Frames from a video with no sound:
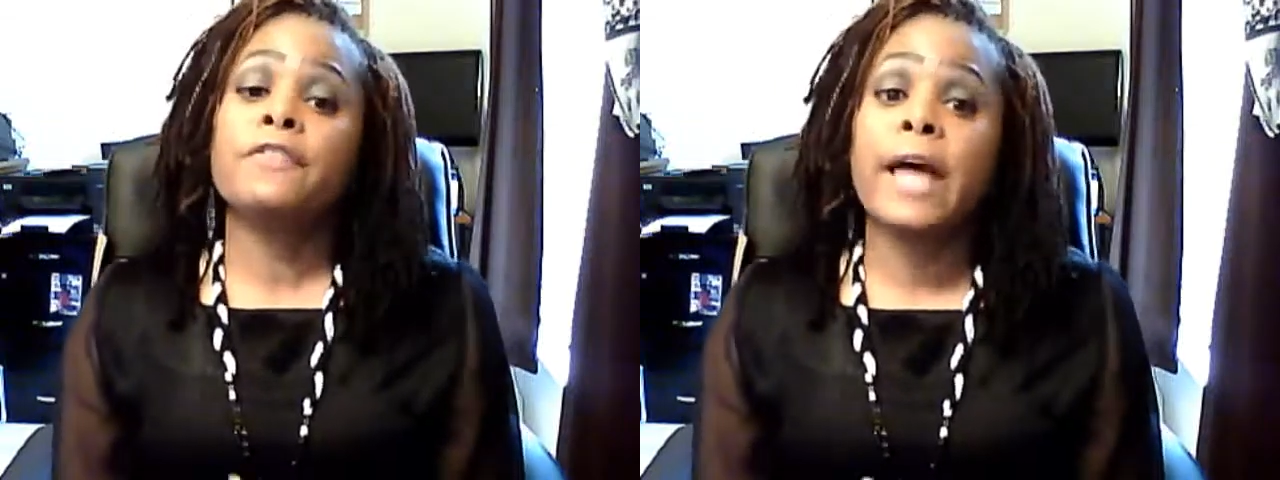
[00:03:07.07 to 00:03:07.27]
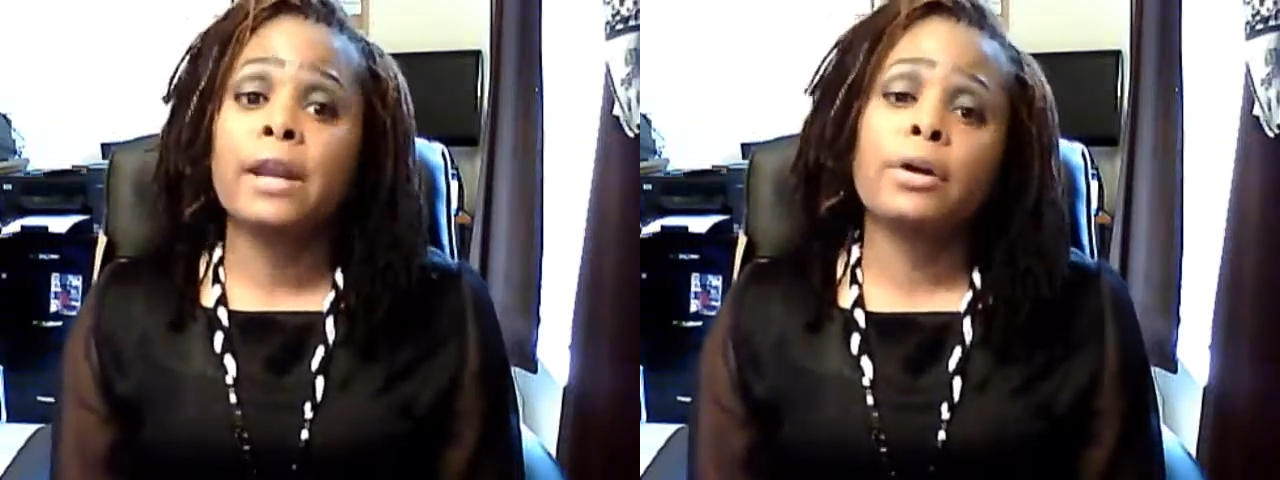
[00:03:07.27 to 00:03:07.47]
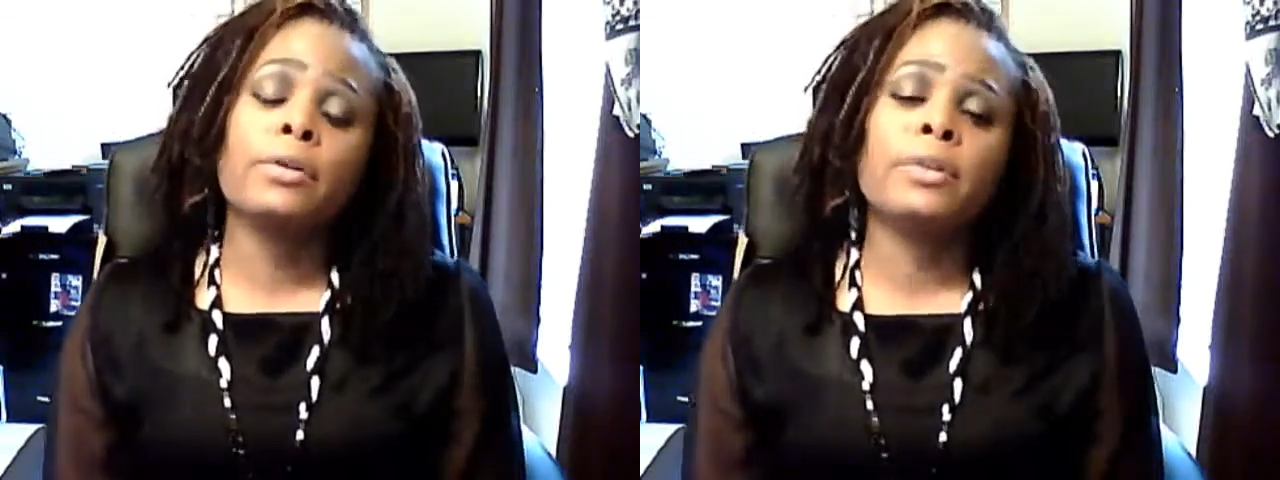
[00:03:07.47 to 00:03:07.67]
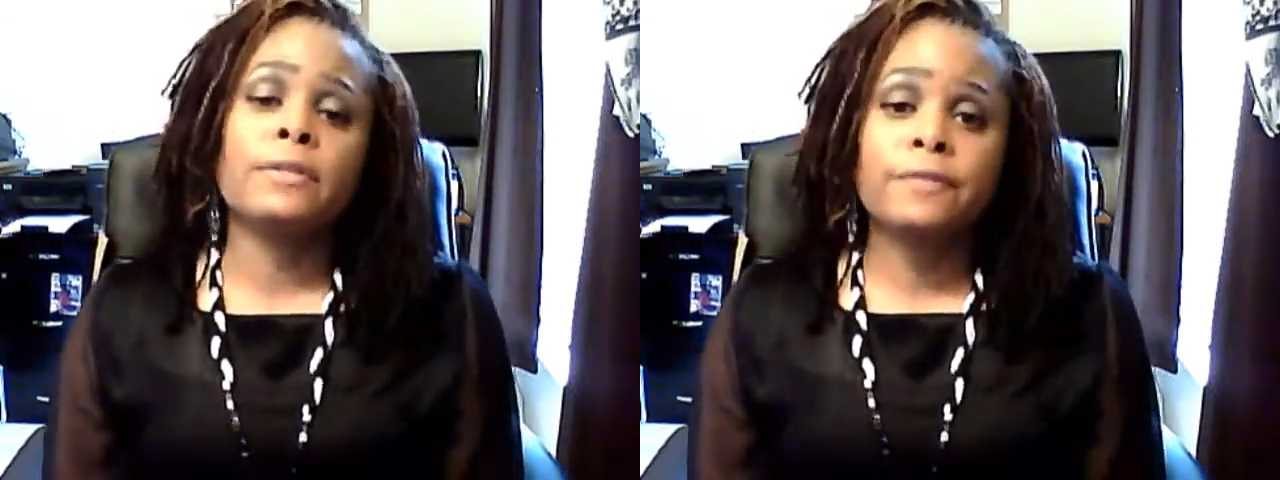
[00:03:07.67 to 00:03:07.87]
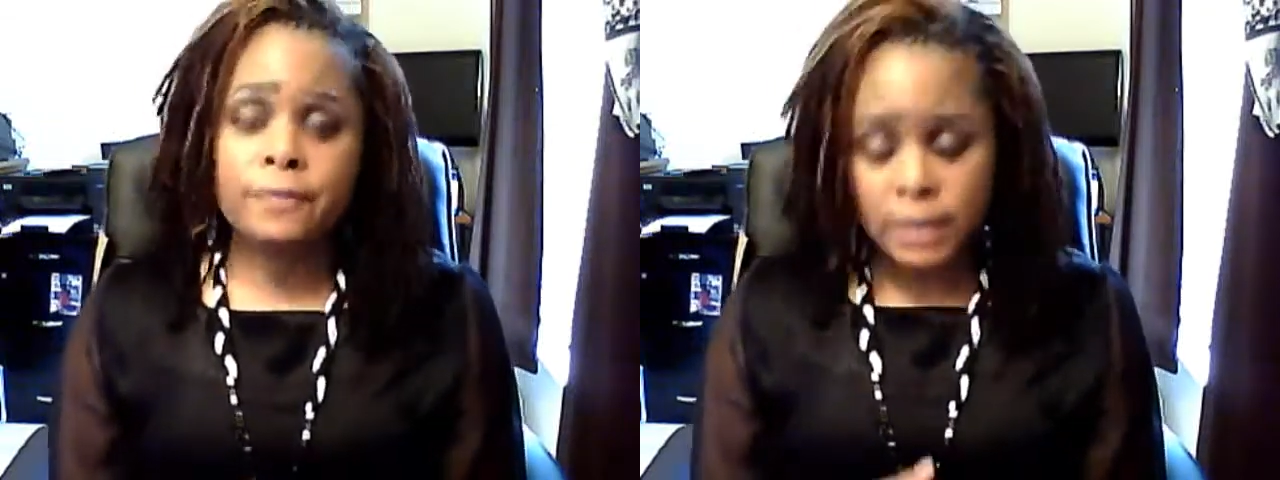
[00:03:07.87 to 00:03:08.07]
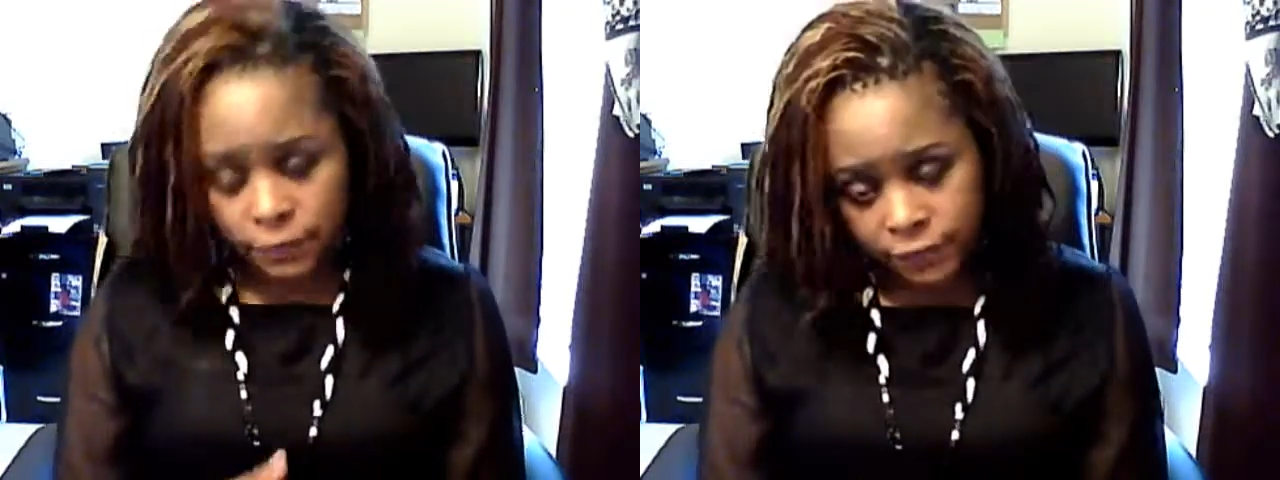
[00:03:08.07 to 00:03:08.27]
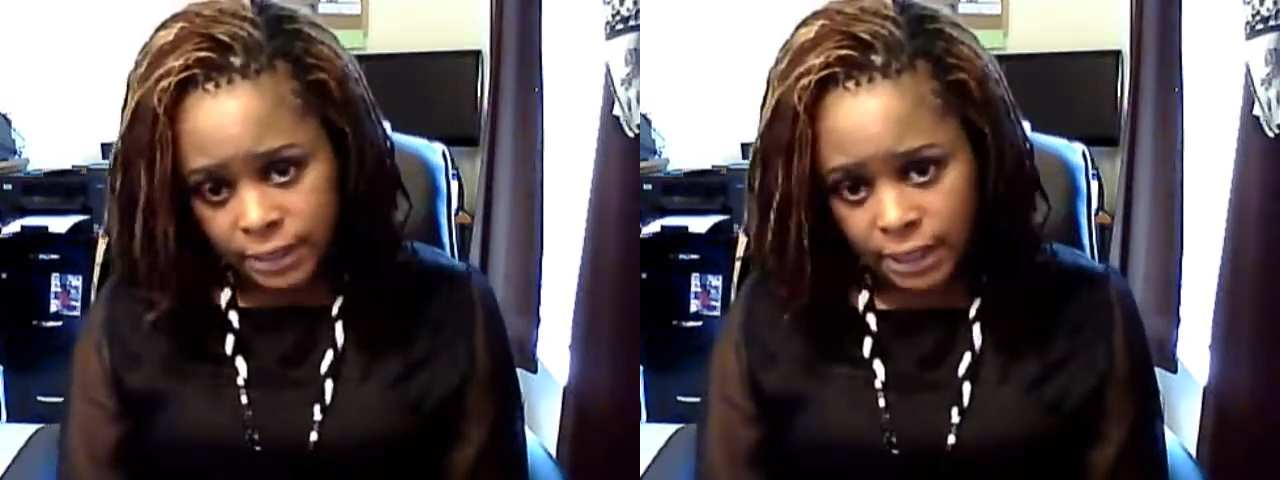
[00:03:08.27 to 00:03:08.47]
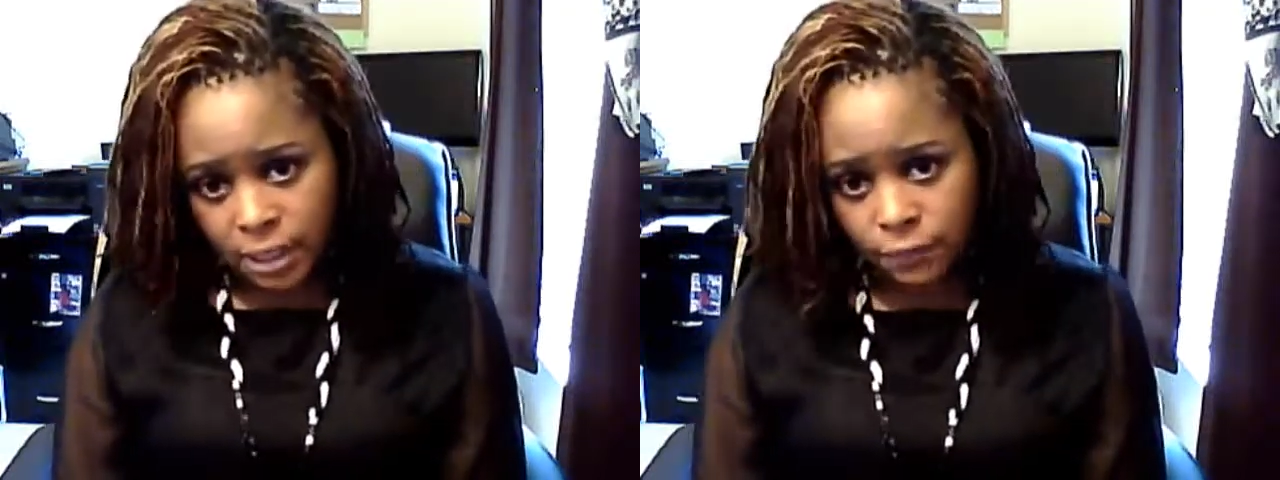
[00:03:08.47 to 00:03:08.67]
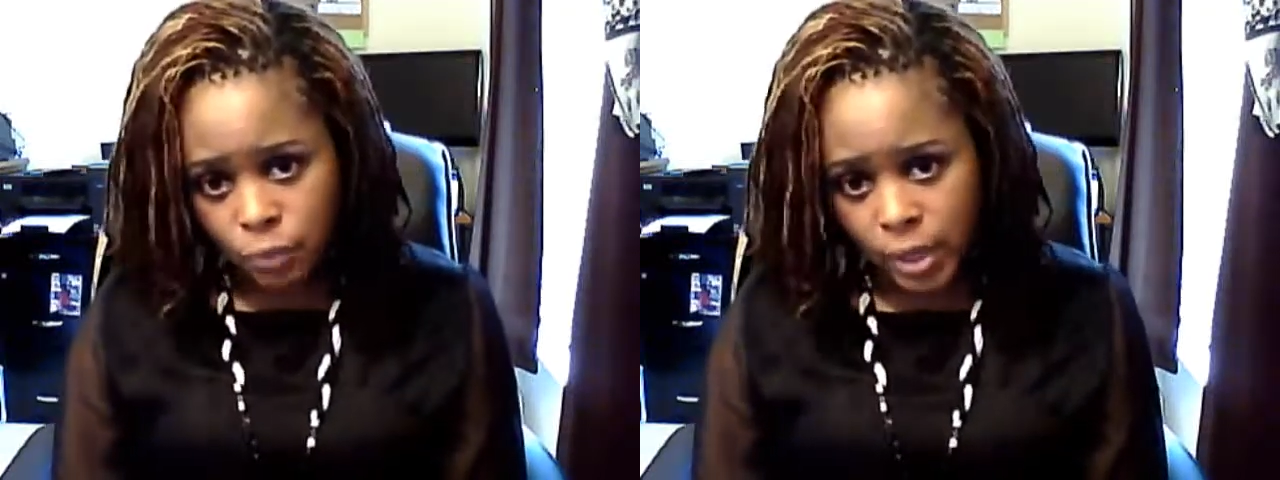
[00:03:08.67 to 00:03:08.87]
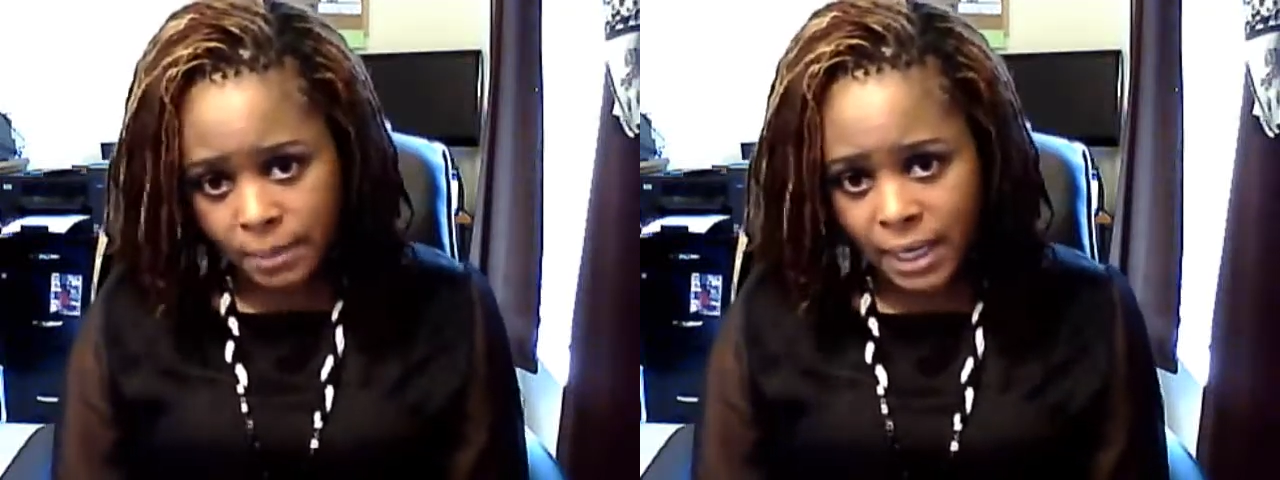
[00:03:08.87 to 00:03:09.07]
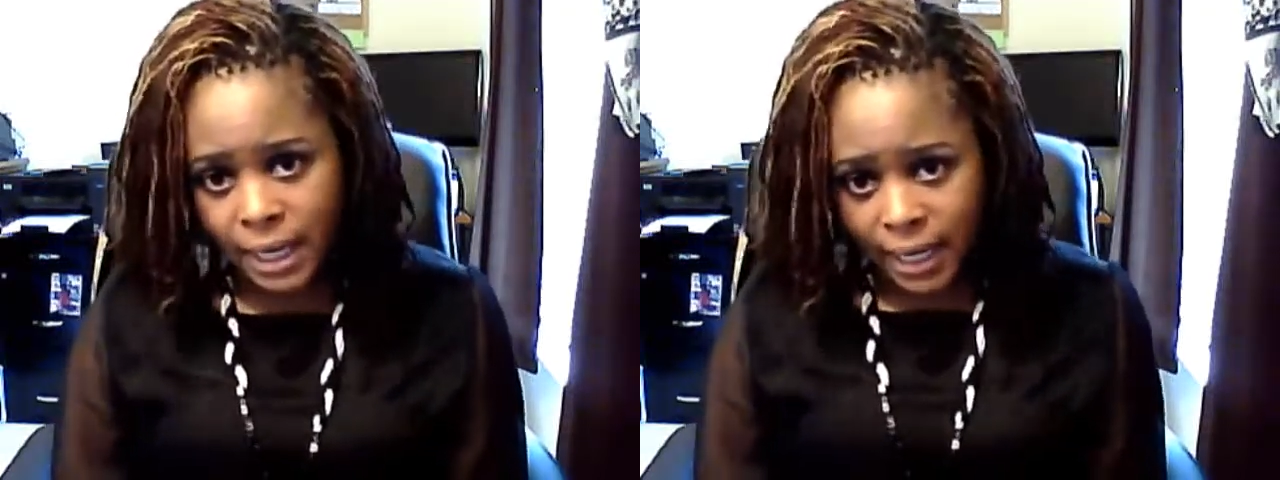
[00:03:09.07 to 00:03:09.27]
flatter the physique of women.